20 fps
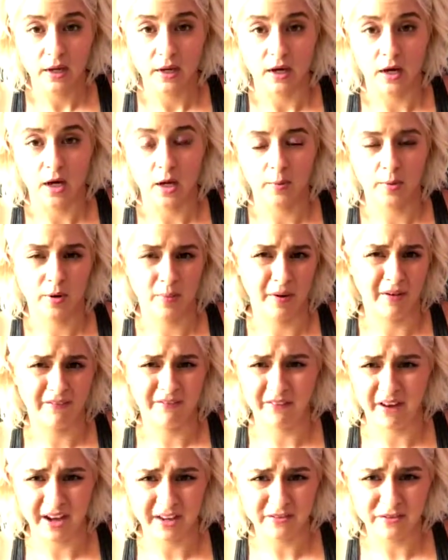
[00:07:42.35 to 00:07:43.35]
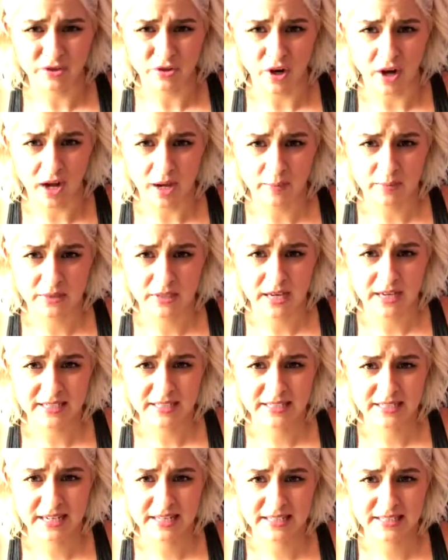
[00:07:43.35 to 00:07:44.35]
I put about 5 drops. Hi
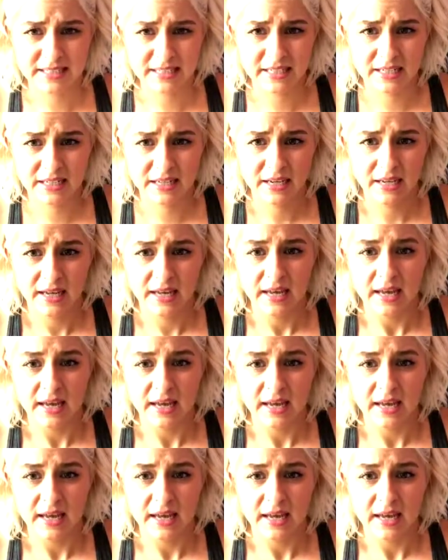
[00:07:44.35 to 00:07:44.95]
Stacy.